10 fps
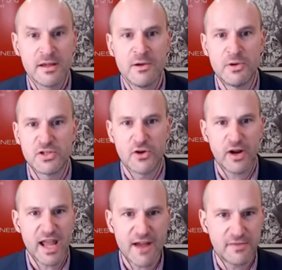which already
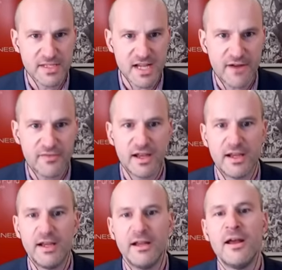have the staff they
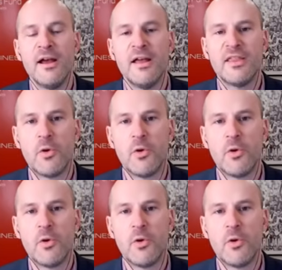need. They're more